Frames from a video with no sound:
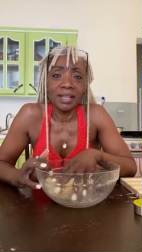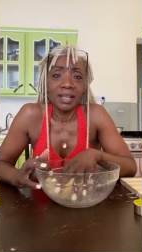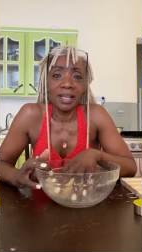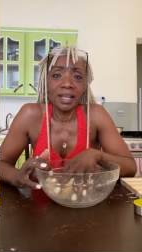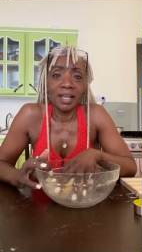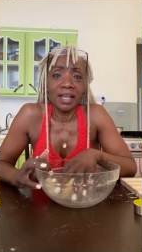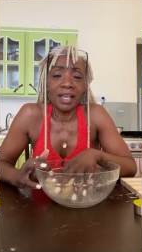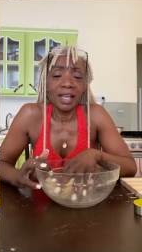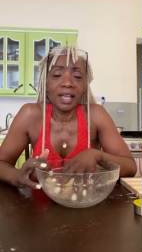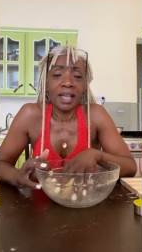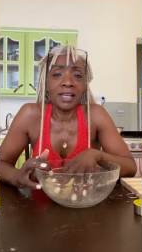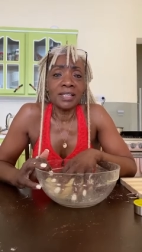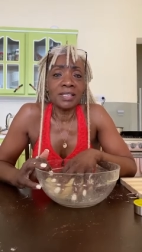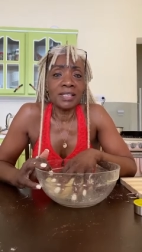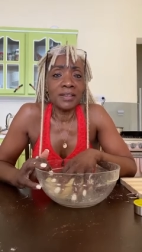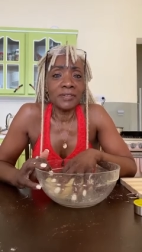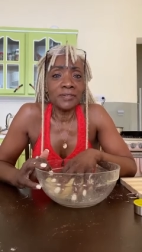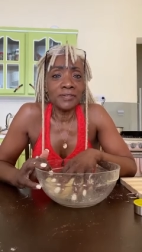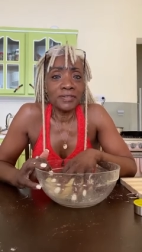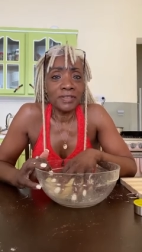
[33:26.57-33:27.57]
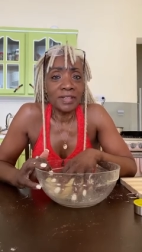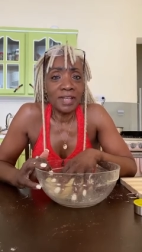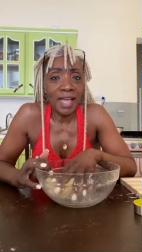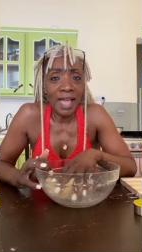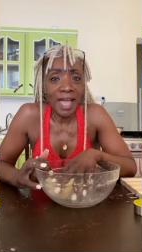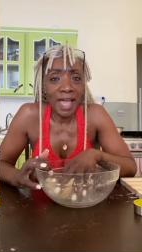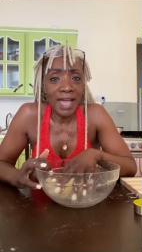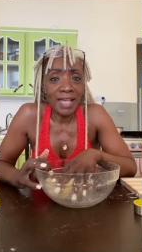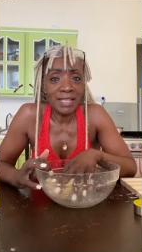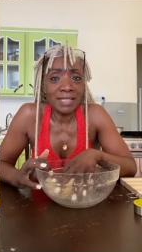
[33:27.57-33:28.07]
she gets,
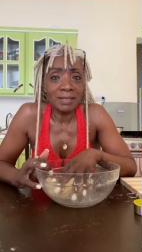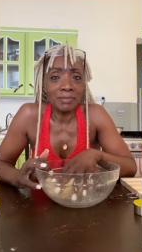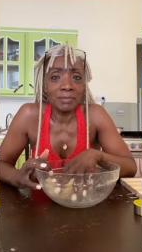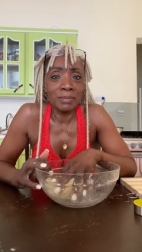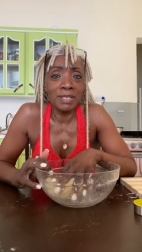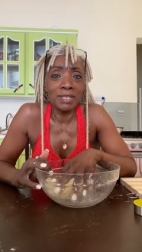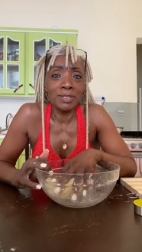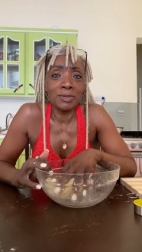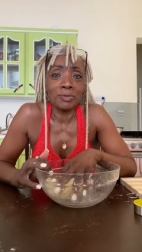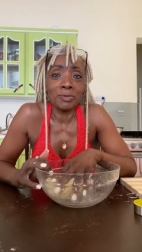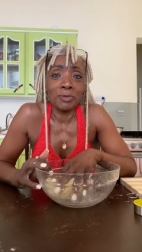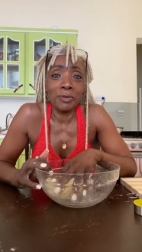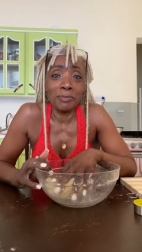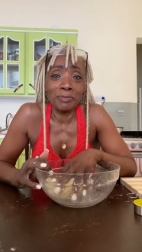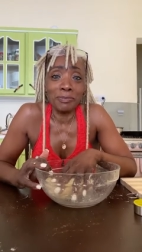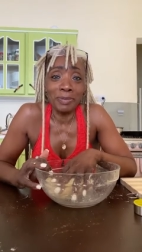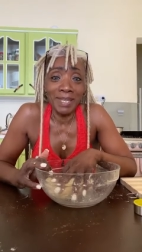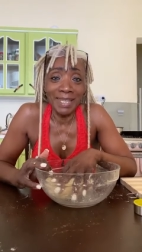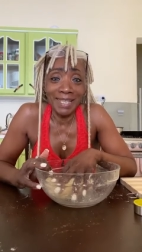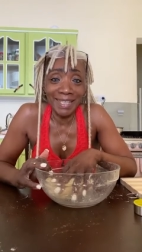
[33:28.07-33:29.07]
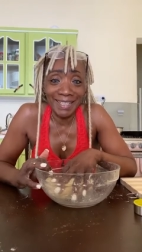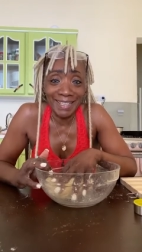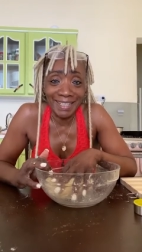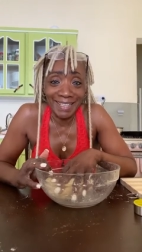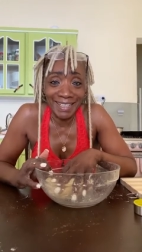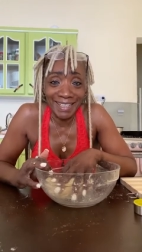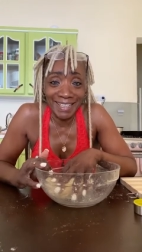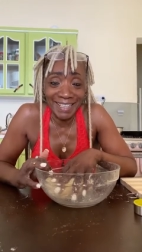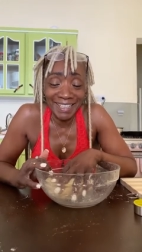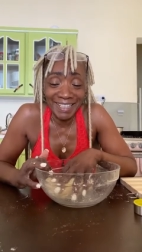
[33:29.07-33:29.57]
very,
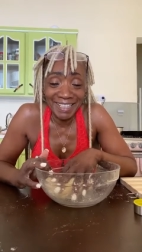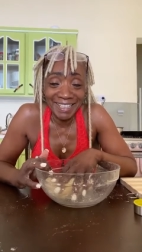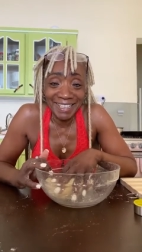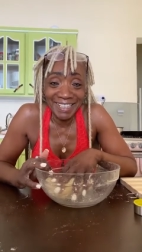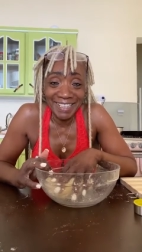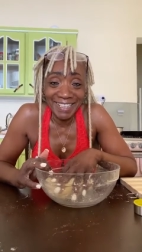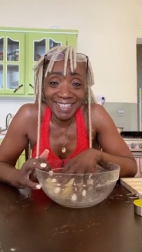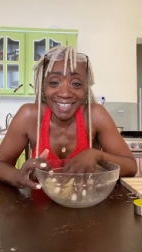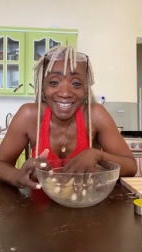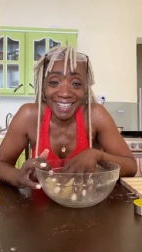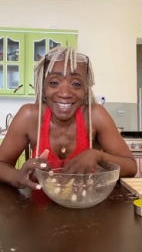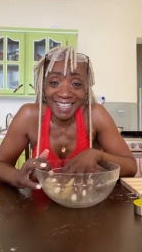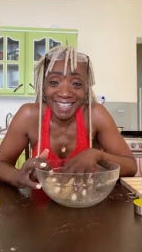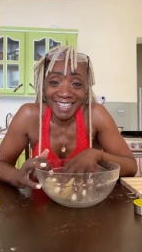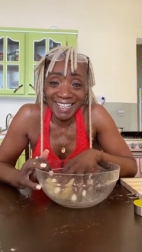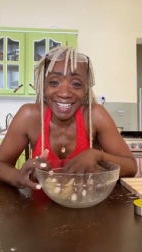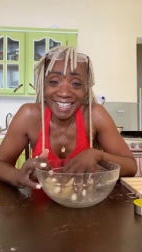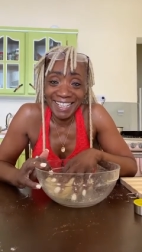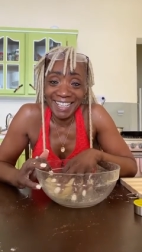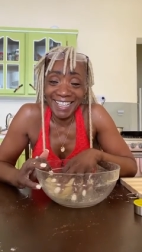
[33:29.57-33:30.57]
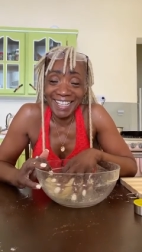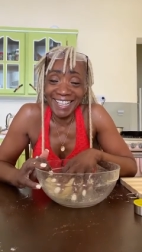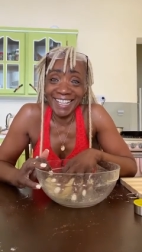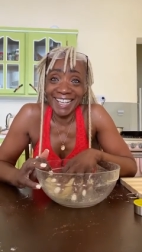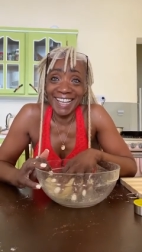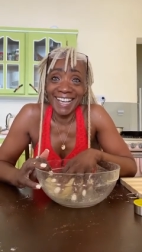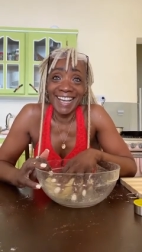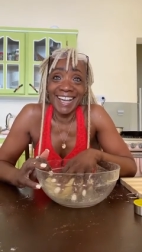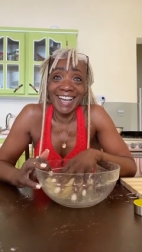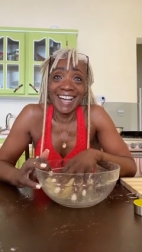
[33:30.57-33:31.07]
precisely,
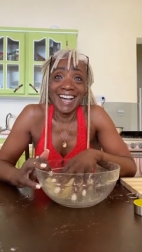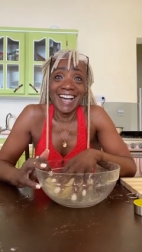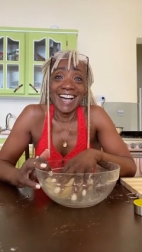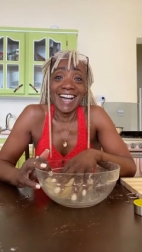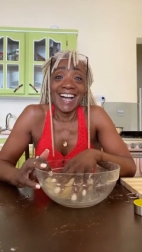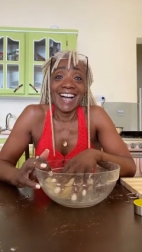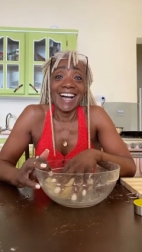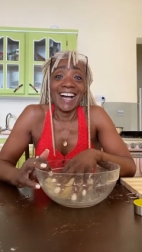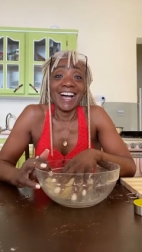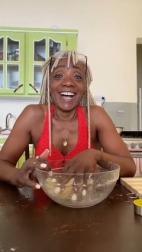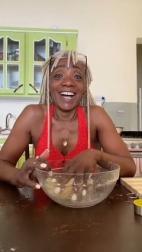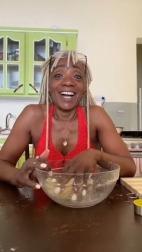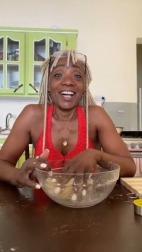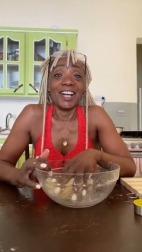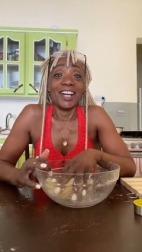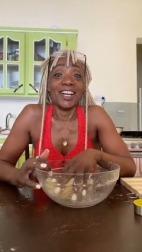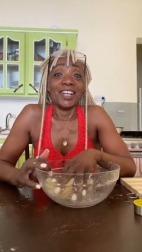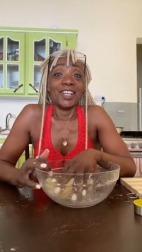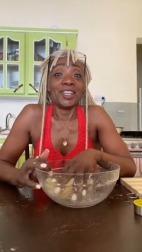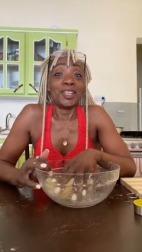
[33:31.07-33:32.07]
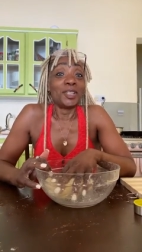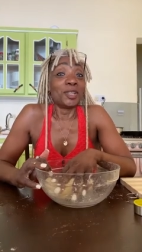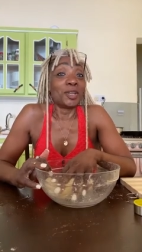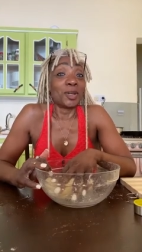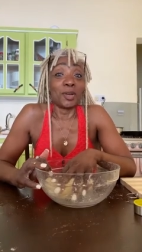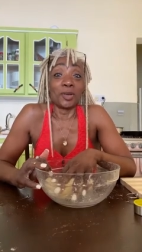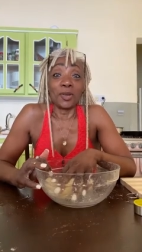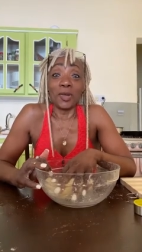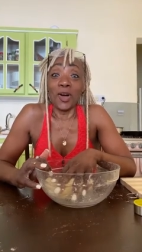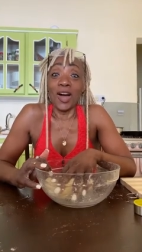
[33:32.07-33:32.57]
just like my friend
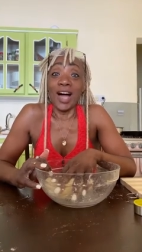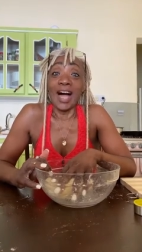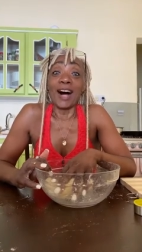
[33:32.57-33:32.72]
Mike.